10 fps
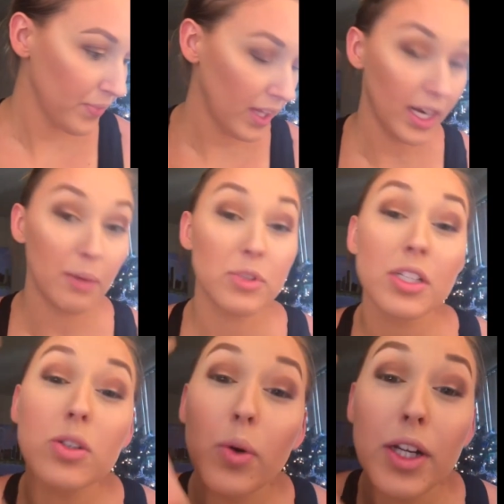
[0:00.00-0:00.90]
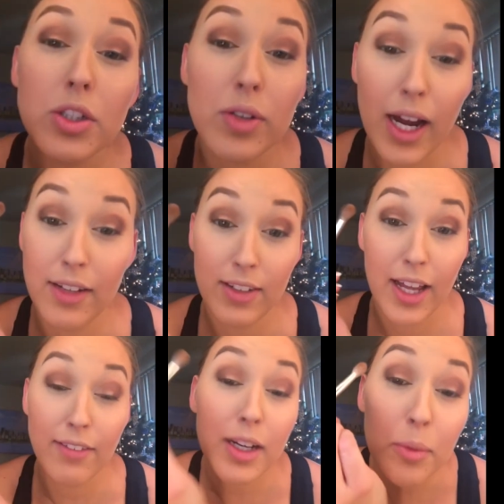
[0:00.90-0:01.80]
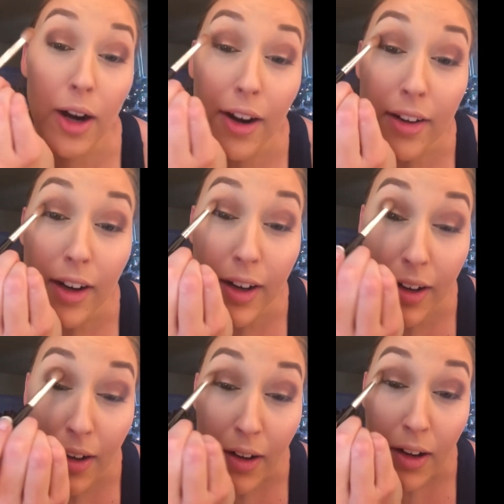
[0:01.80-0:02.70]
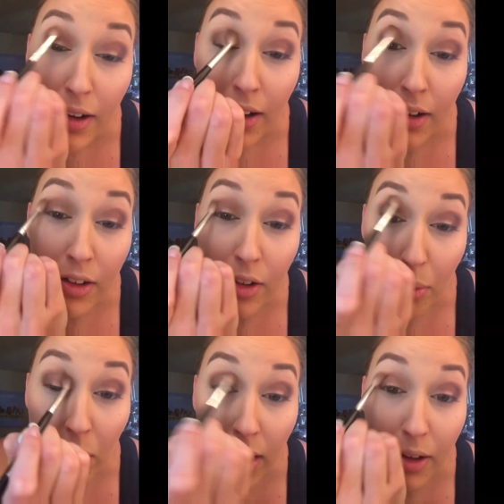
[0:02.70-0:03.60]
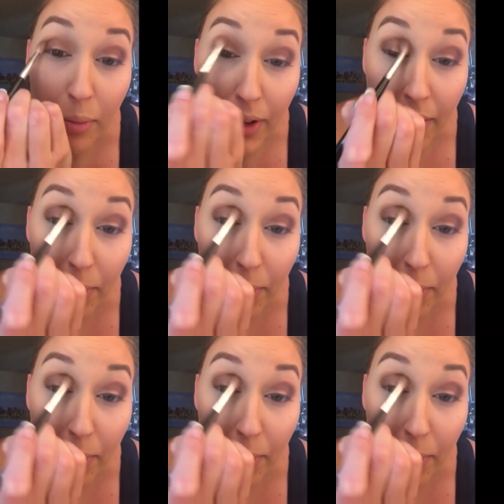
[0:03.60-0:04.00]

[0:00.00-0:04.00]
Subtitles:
and I'm just going to not even have any product on it, and just blend.